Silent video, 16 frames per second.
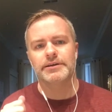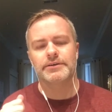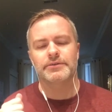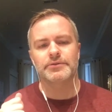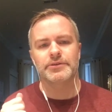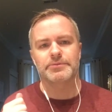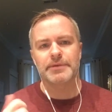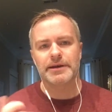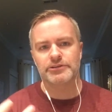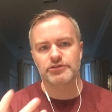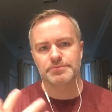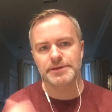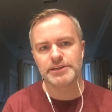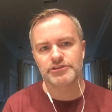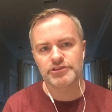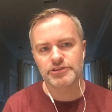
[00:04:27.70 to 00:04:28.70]
was Machu
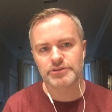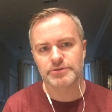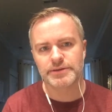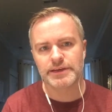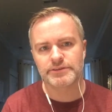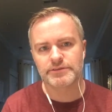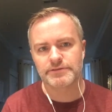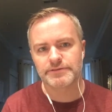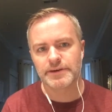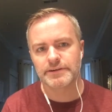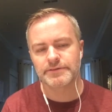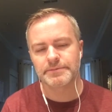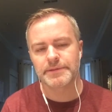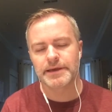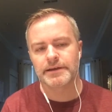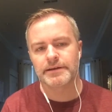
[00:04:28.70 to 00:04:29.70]
Picchu, not too far
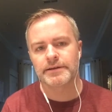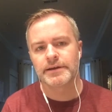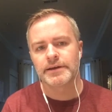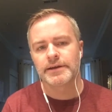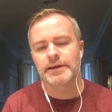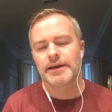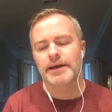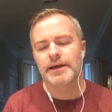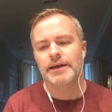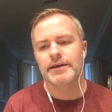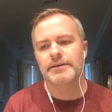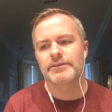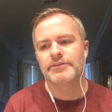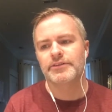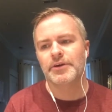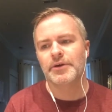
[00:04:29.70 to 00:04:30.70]
from there.
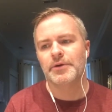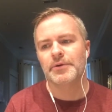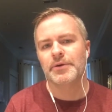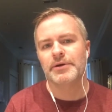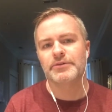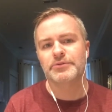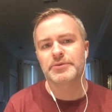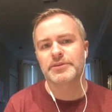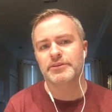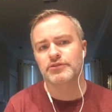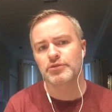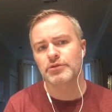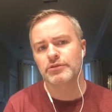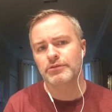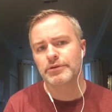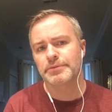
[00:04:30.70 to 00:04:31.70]
So I was with a
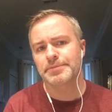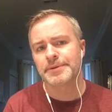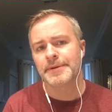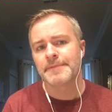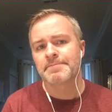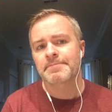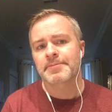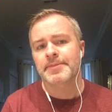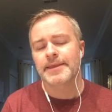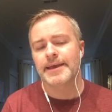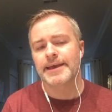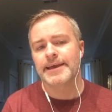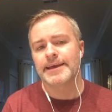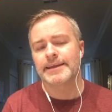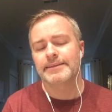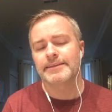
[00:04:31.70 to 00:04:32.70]
tour group,
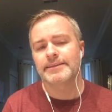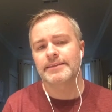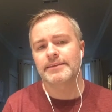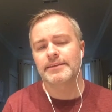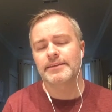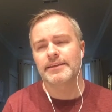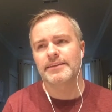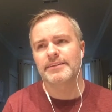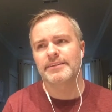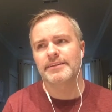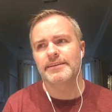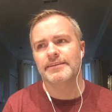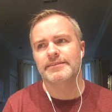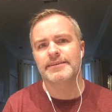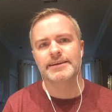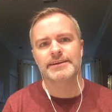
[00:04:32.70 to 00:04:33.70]
and the
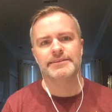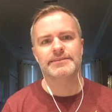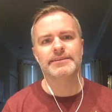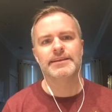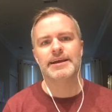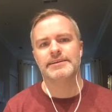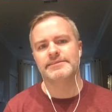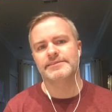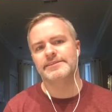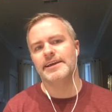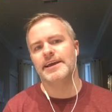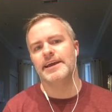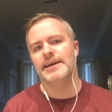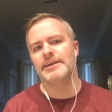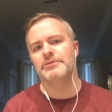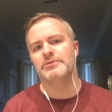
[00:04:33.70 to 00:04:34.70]
second to last
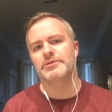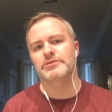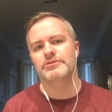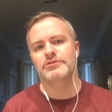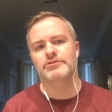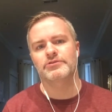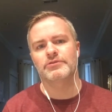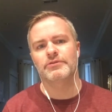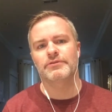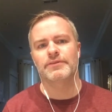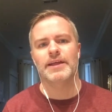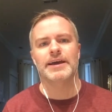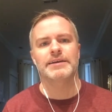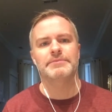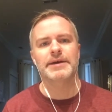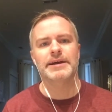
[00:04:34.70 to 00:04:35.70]
day, we're
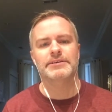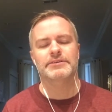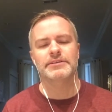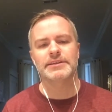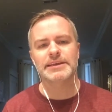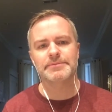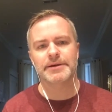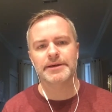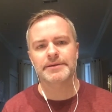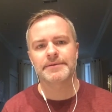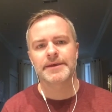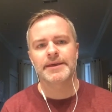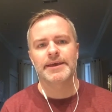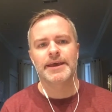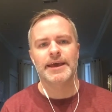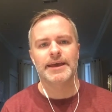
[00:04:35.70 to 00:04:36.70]
flying back to Lima
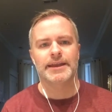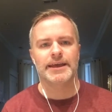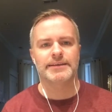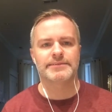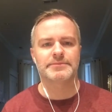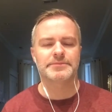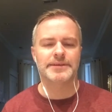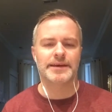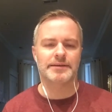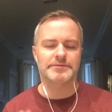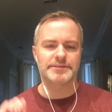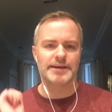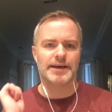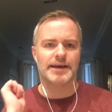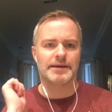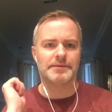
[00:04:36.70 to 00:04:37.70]
and had some
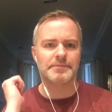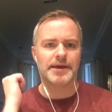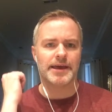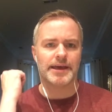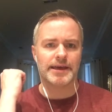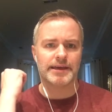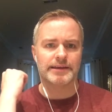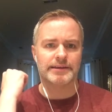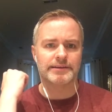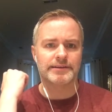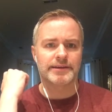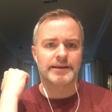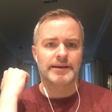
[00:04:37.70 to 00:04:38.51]
downtime. And